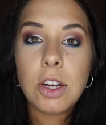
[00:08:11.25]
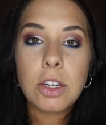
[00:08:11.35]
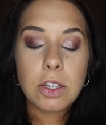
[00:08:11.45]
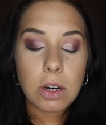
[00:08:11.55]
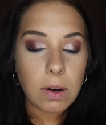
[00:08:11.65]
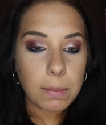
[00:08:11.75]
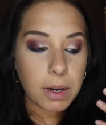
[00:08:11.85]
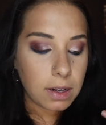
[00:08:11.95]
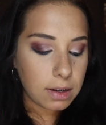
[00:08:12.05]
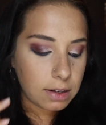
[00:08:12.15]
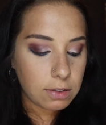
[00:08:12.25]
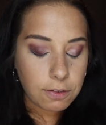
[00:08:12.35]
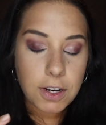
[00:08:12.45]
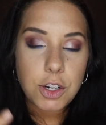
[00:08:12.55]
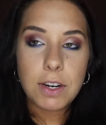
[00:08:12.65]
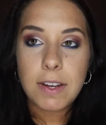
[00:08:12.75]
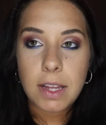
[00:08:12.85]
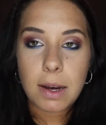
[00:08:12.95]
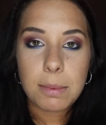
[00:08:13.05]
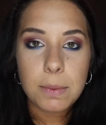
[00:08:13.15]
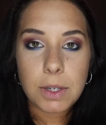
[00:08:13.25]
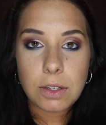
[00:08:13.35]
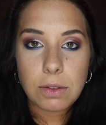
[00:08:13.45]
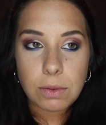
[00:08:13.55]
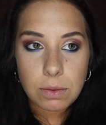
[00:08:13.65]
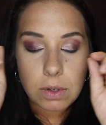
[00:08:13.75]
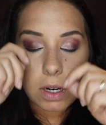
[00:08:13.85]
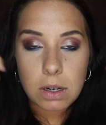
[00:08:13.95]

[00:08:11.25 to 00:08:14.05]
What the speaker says: So I'm gonna finish everything up. I'm gonna do